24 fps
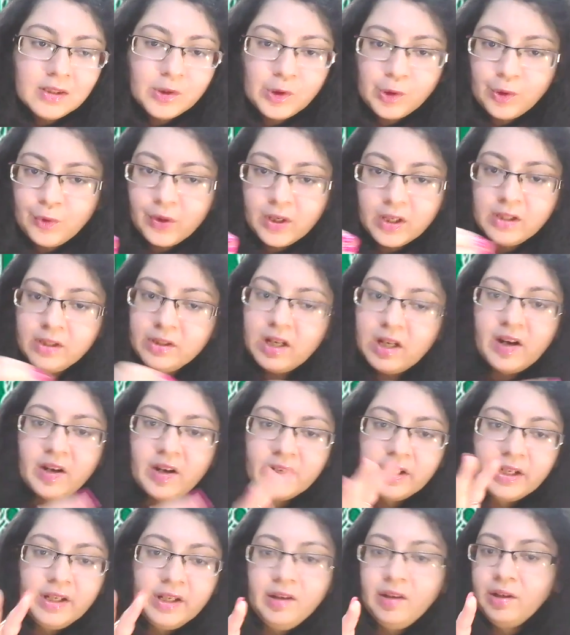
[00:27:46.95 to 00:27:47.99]
so you can
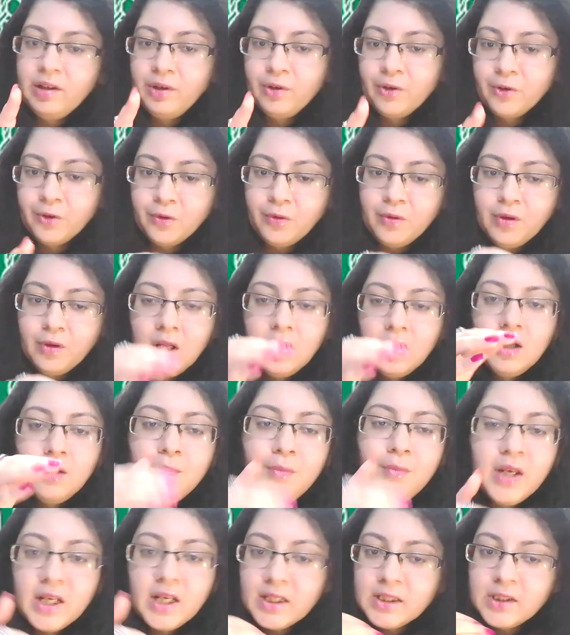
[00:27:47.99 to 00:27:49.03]
directly,
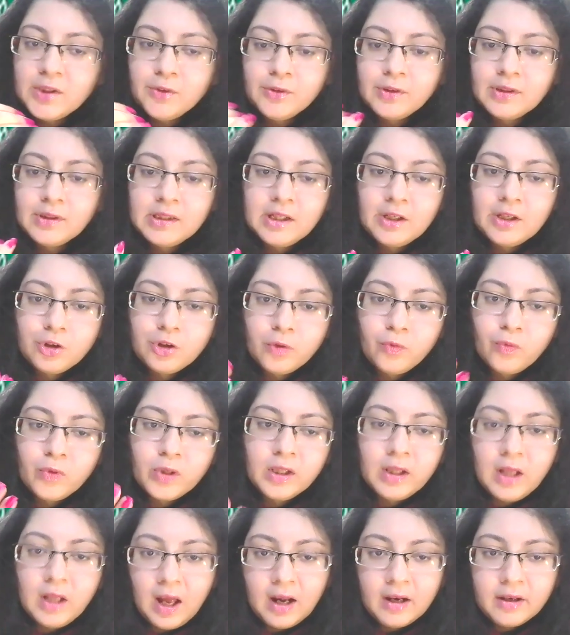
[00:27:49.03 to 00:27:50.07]
make association
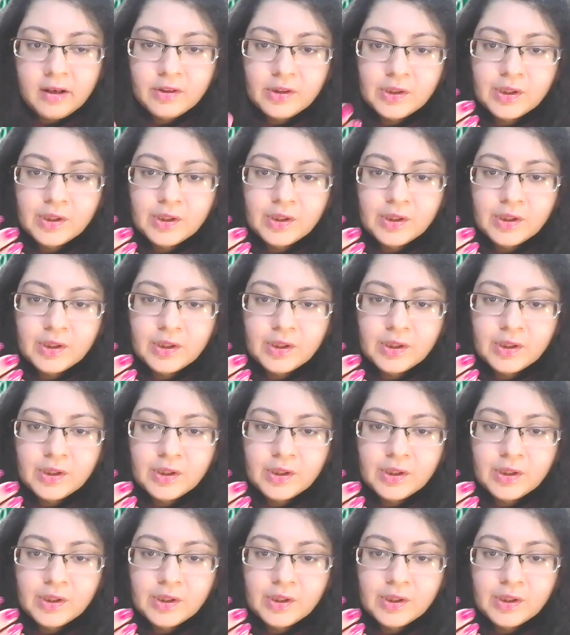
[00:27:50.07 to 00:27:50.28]
with that.